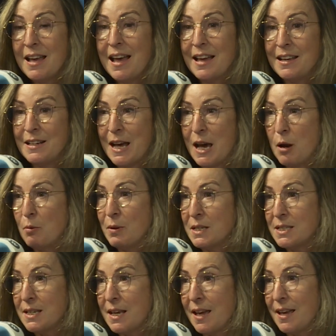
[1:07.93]
And now we
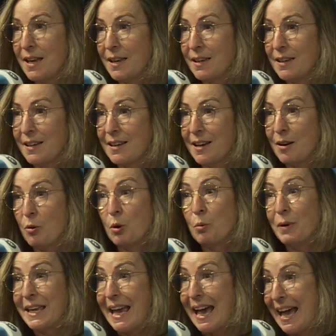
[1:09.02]
say, or
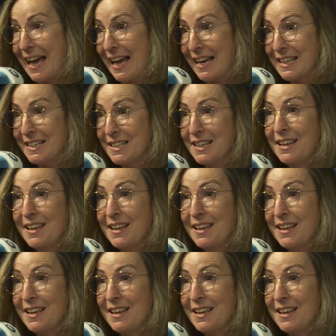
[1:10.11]
we add,